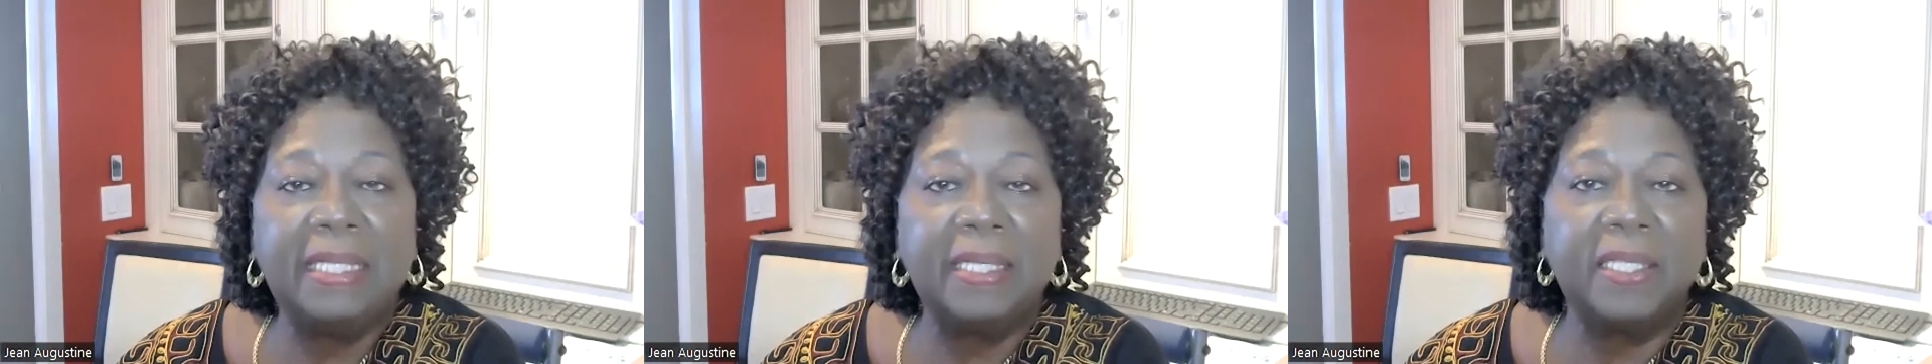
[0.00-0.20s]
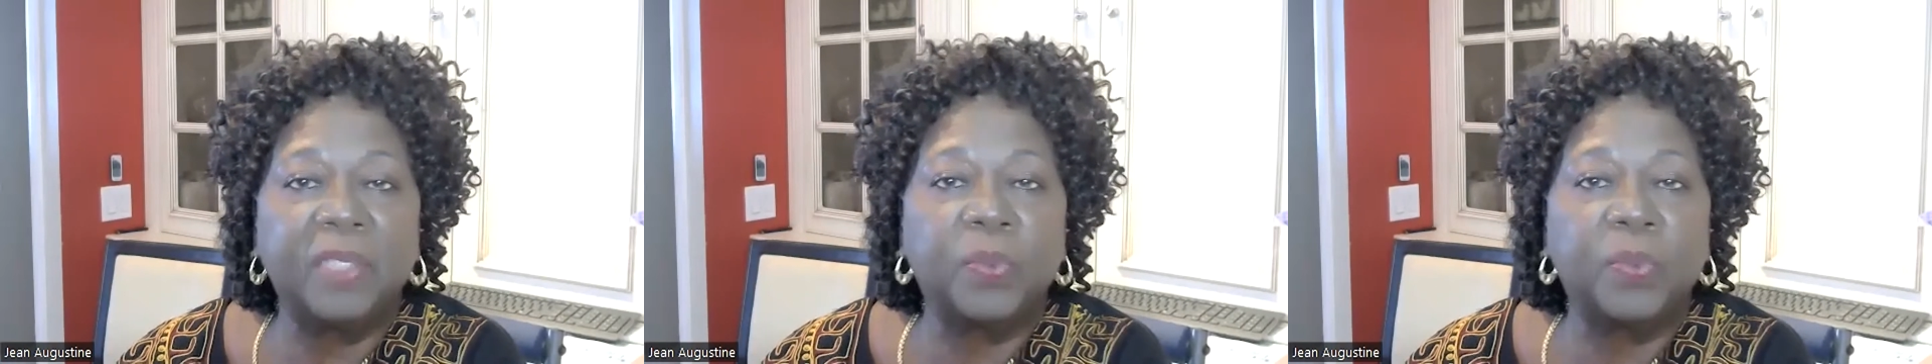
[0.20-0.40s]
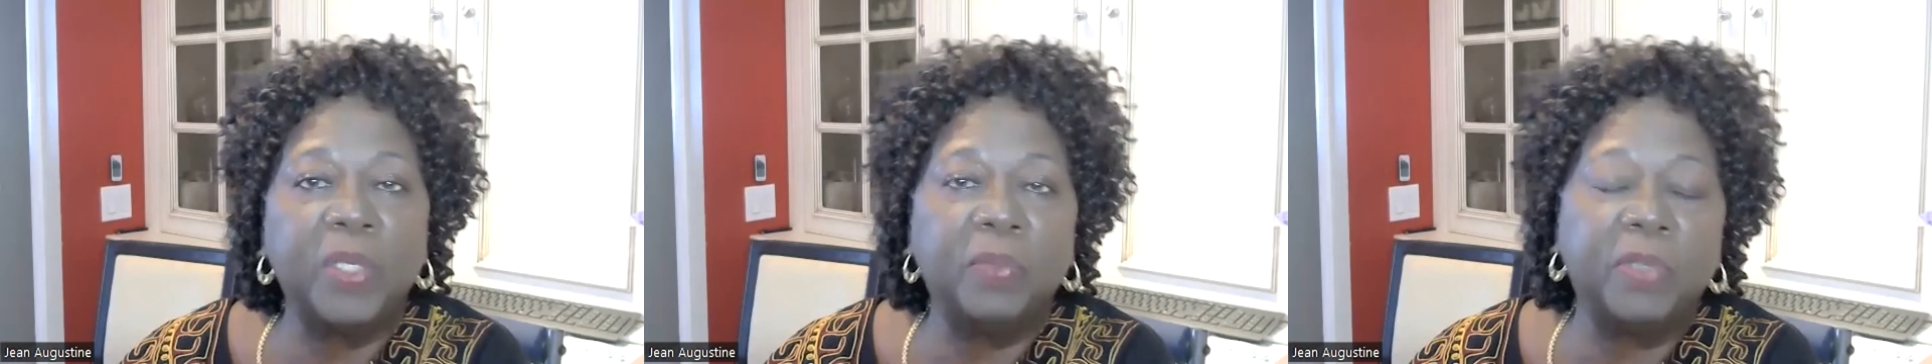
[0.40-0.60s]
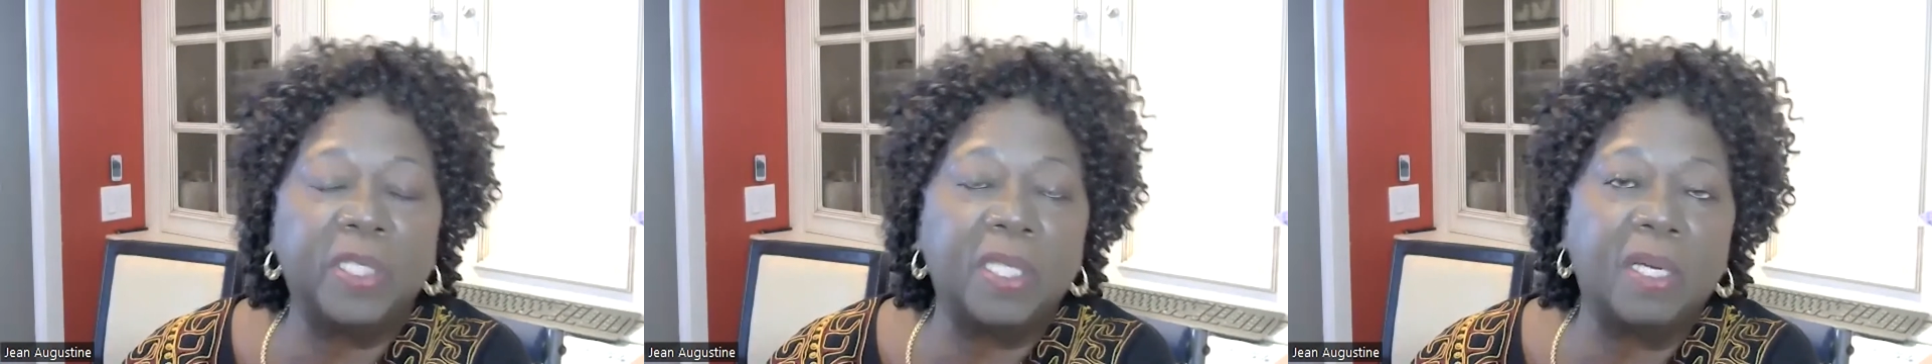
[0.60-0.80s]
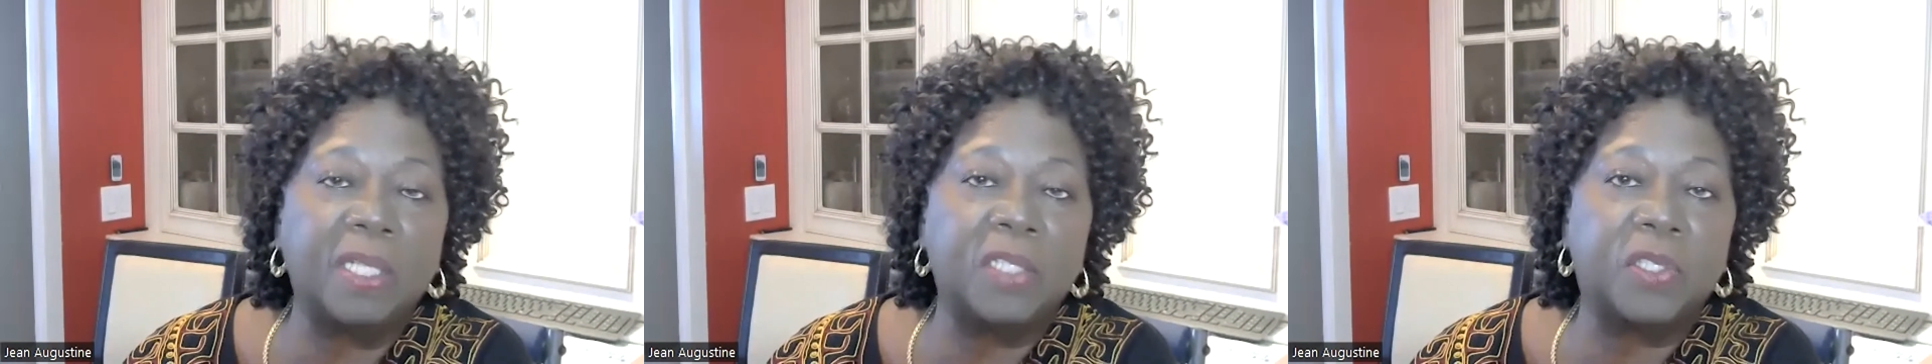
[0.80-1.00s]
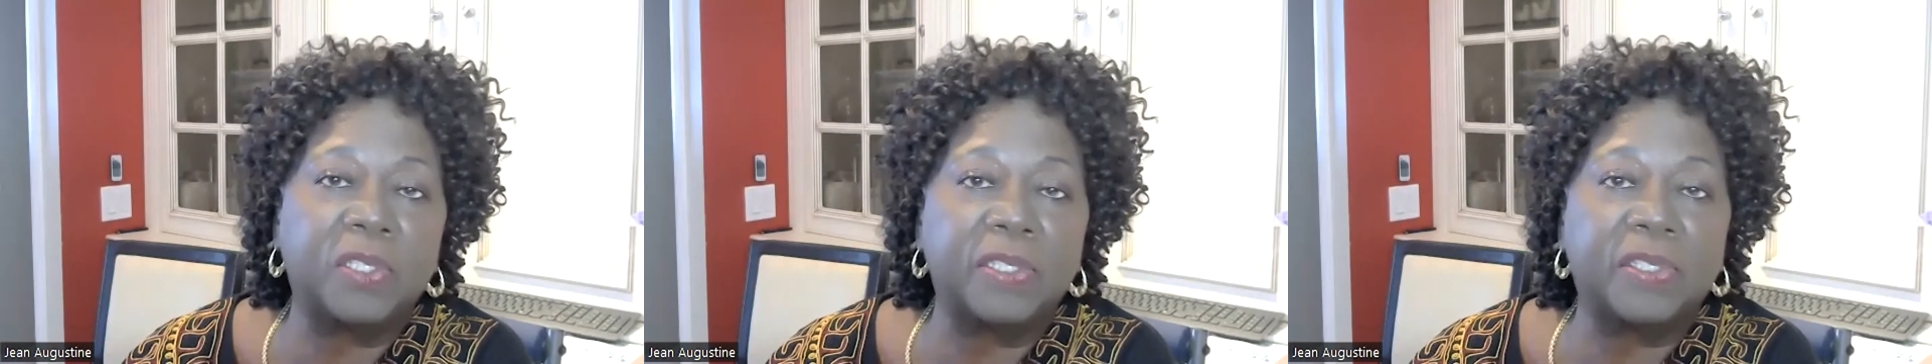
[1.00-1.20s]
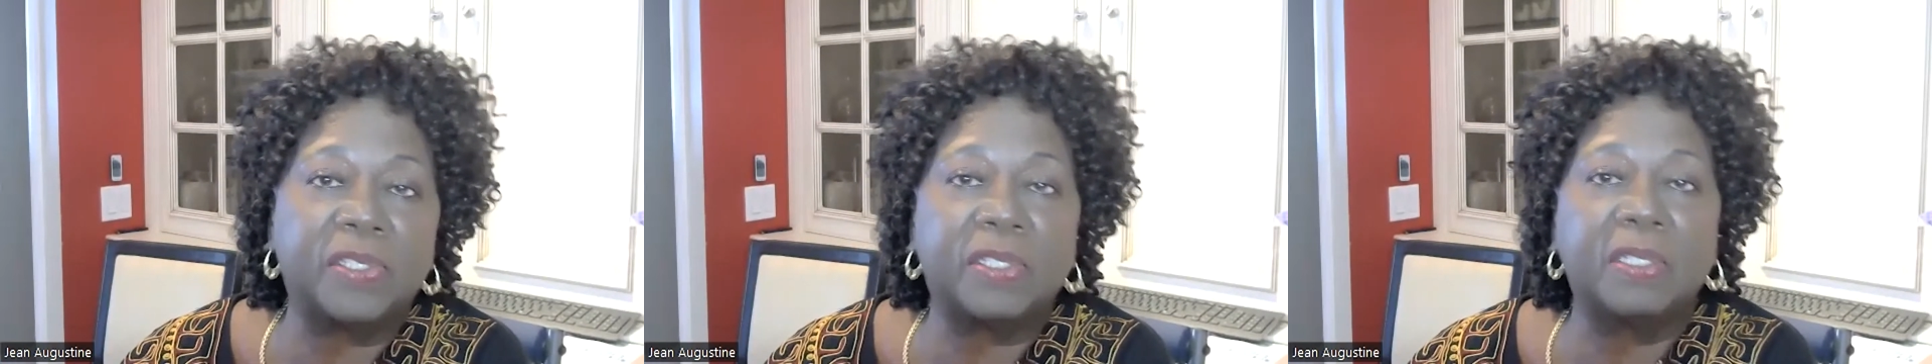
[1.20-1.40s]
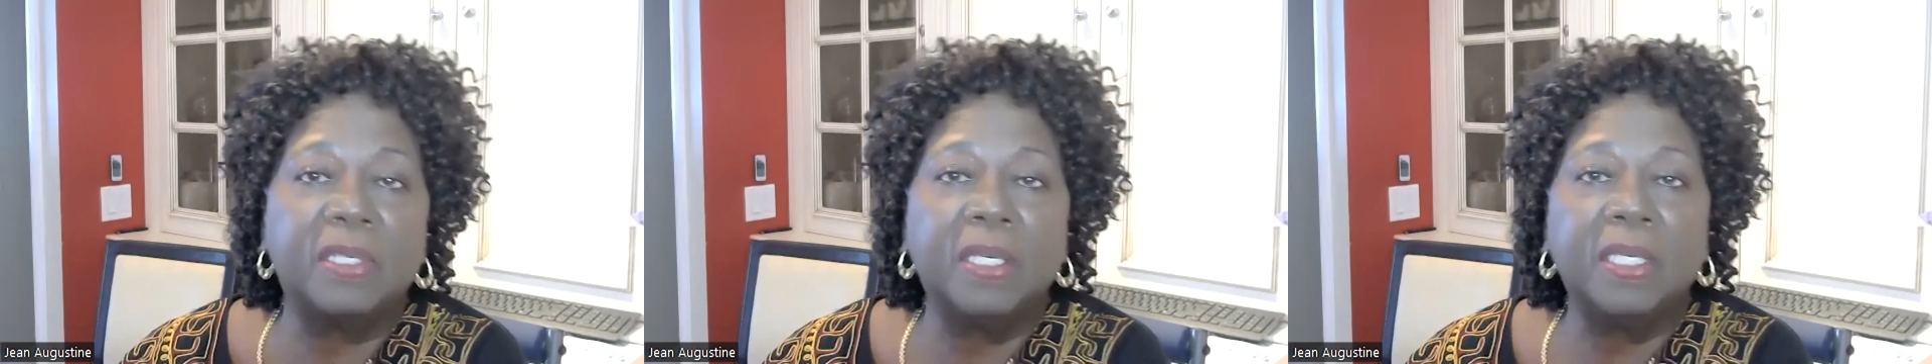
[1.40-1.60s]
that we were not
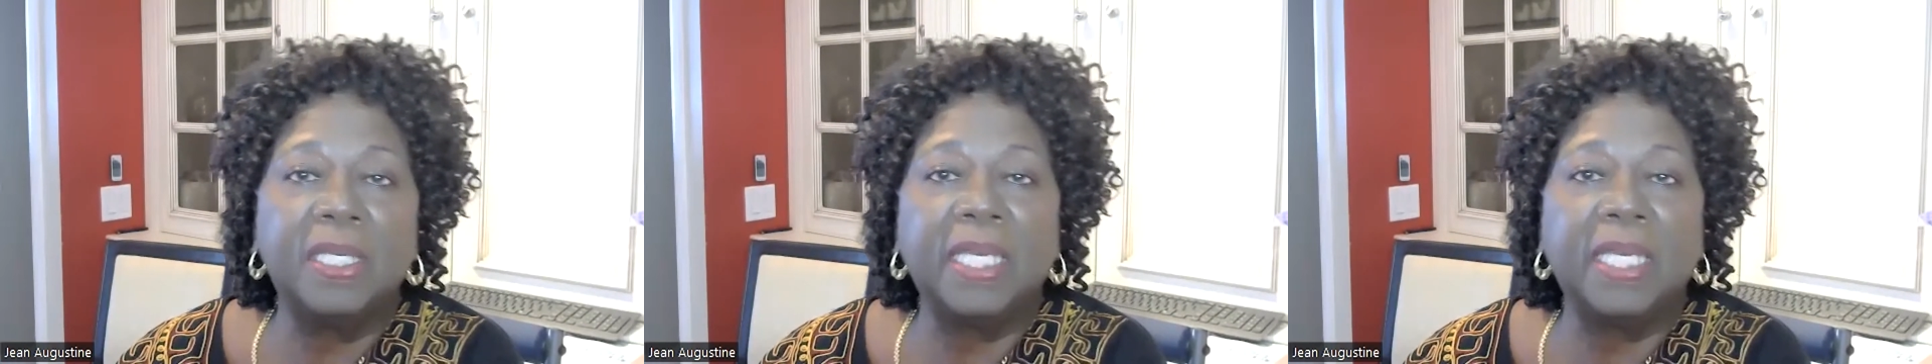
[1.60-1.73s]
just